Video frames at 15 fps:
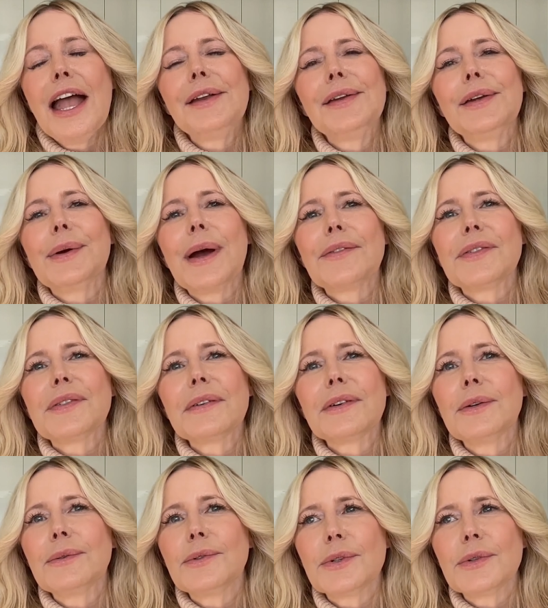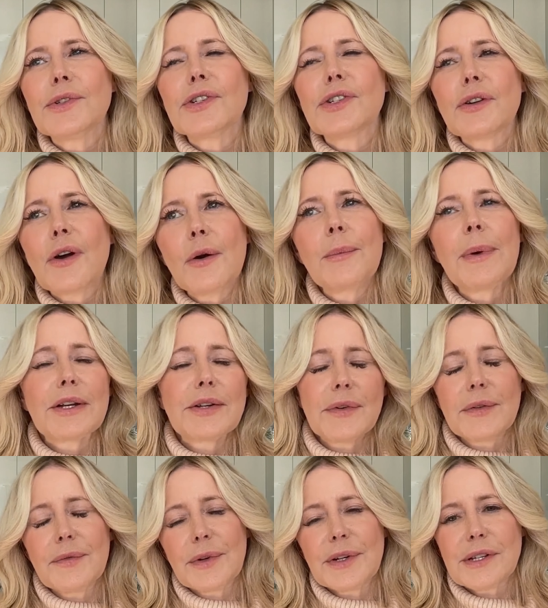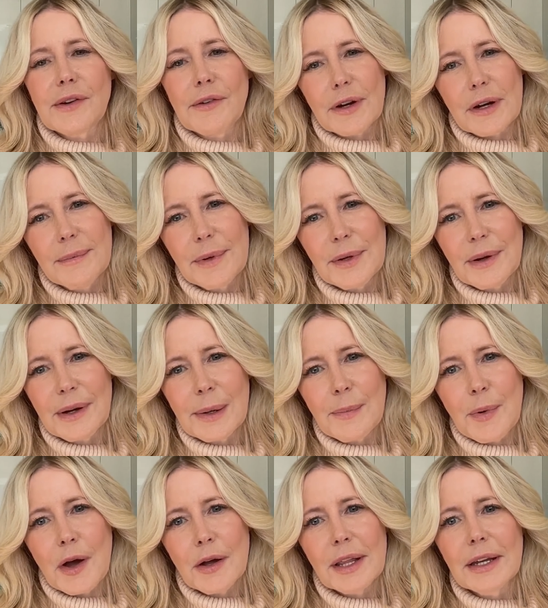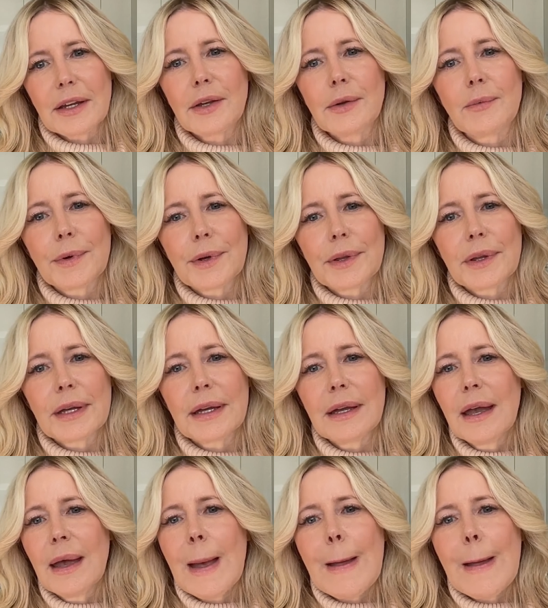and you have you do so much for the voiceover community, Paul. Like you really,